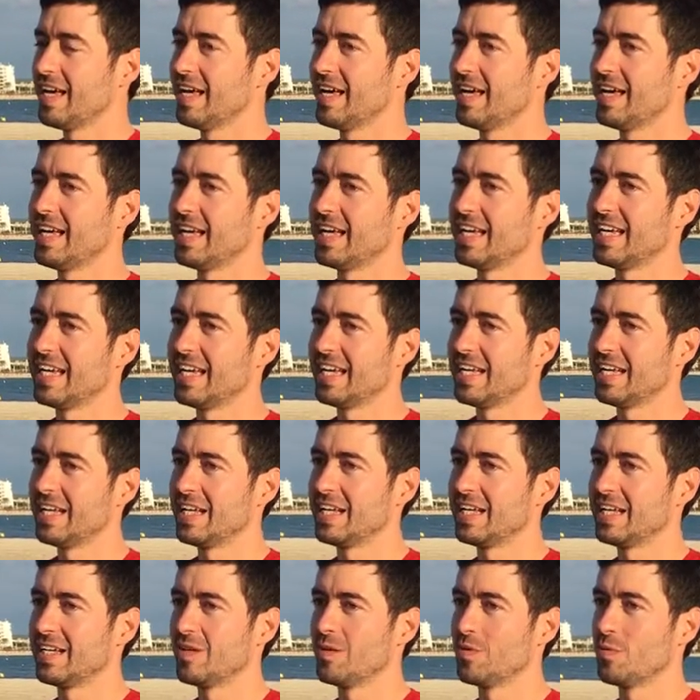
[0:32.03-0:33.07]

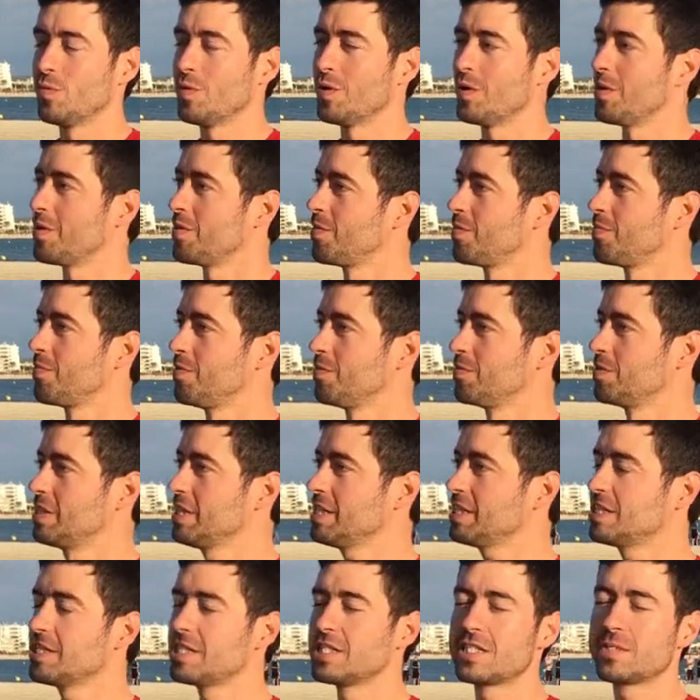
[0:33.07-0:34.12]
for
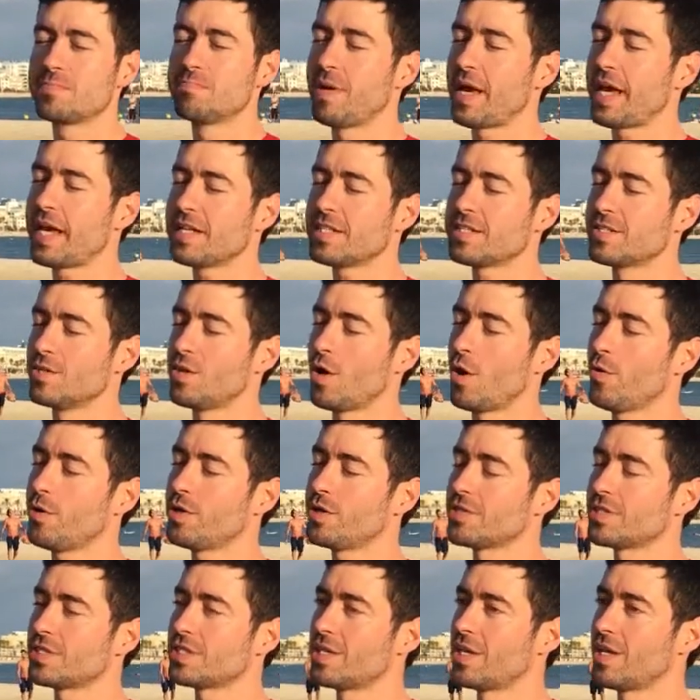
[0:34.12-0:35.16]
dishes based on
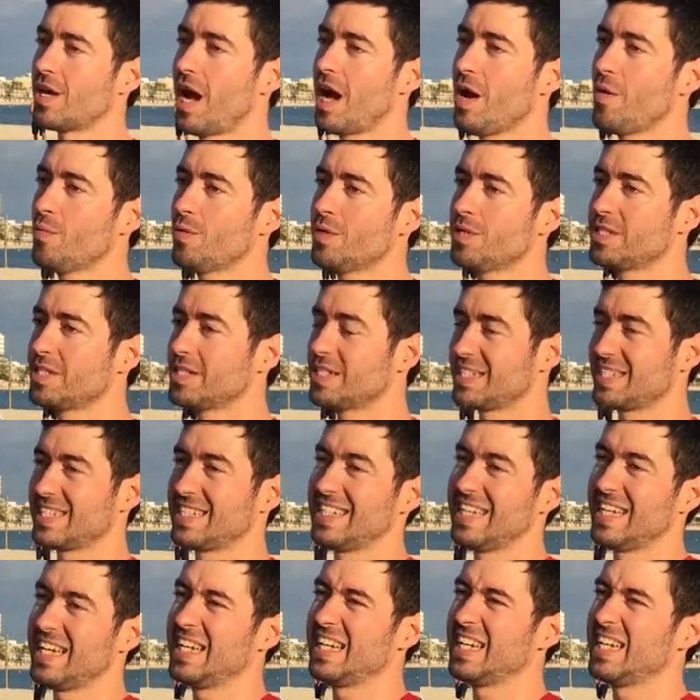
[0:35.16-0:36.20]
onions, I was
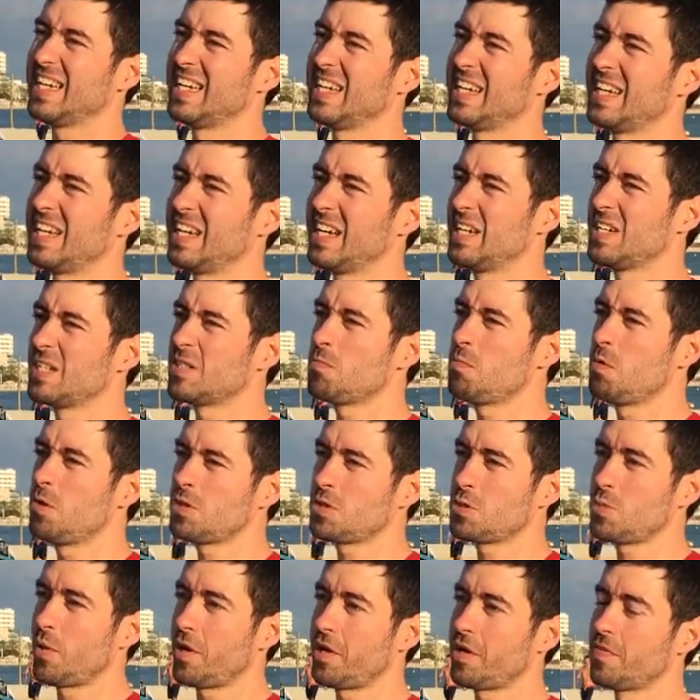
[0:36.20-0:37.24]
in a small
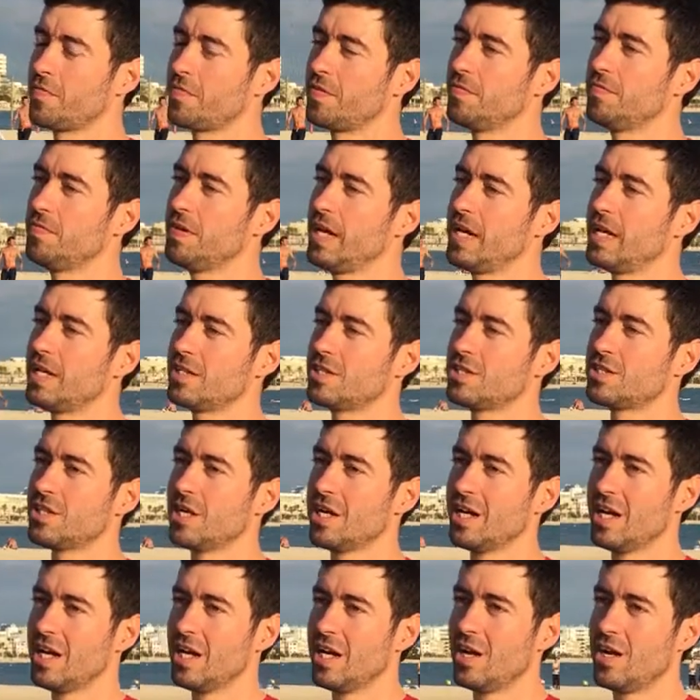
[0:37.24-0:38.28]
square of the village,
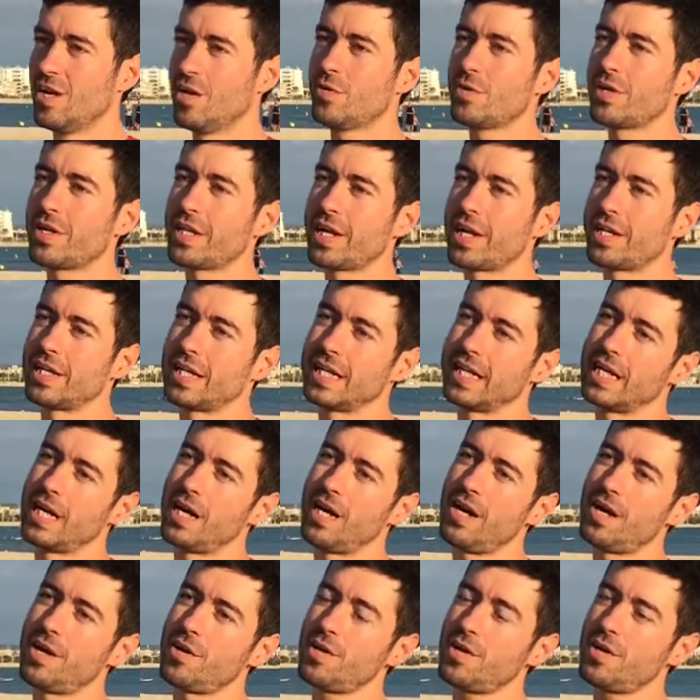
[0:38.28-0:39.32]
looking at a
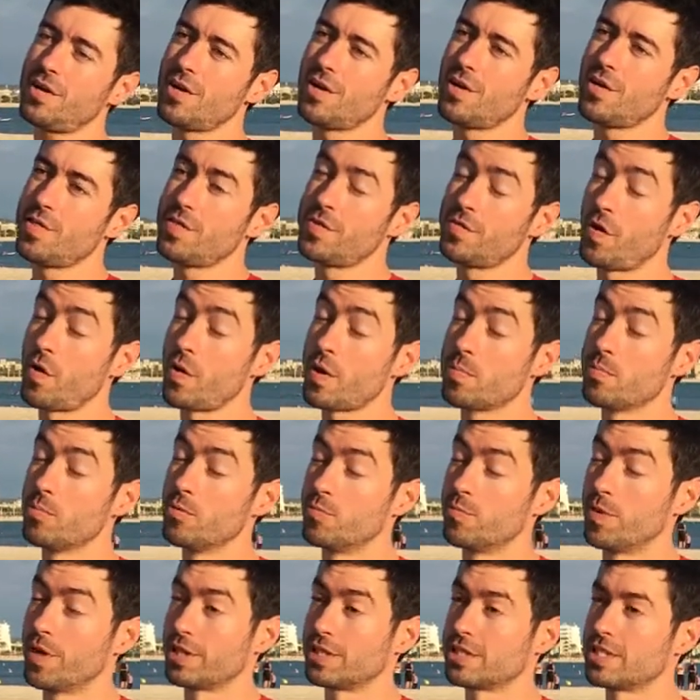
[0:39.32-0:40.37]
guy throwing
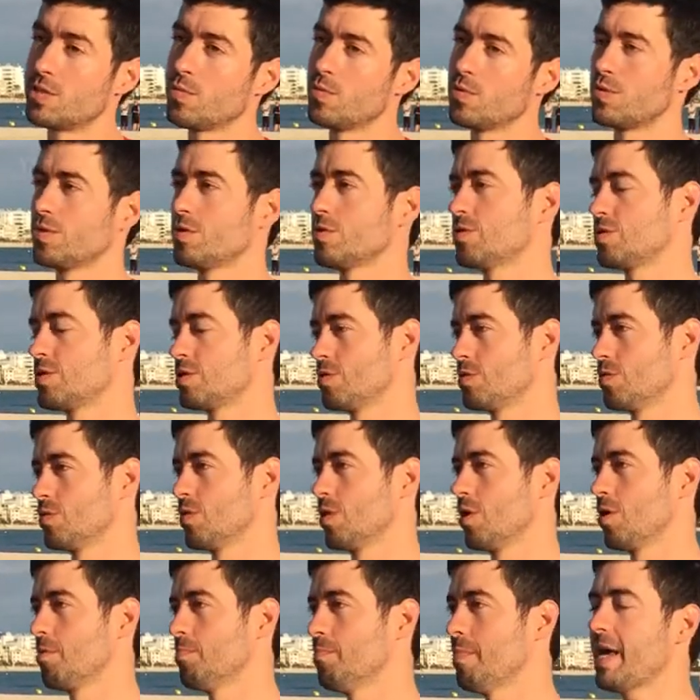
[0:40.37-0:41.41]
boomerangs. He used to
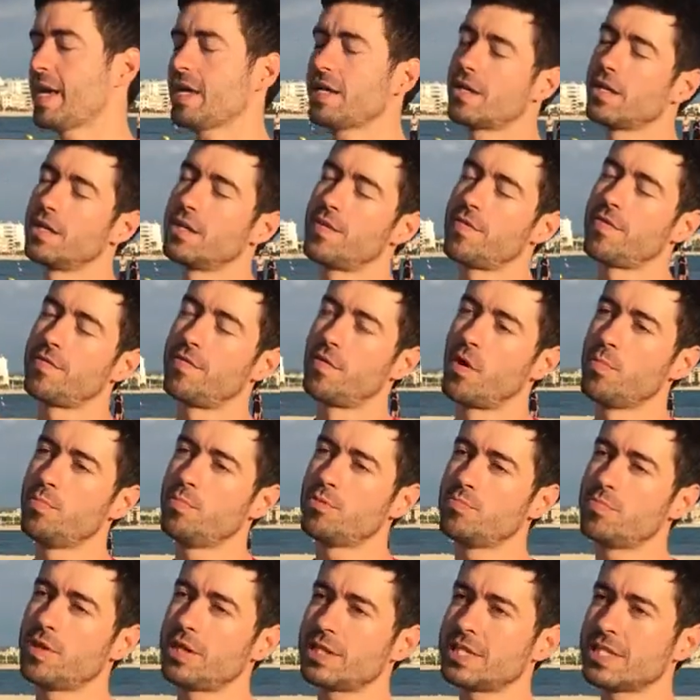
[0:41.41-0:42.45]
make and throw
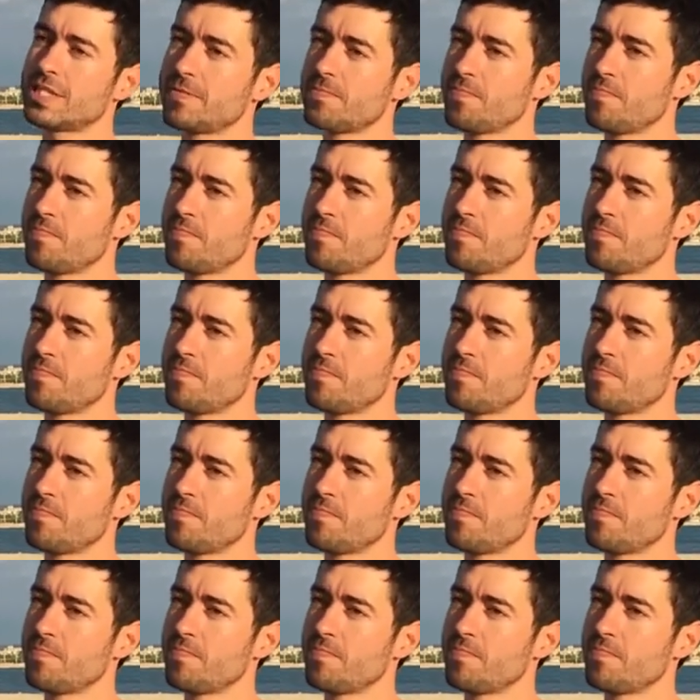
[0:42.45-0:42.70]
boomerangs.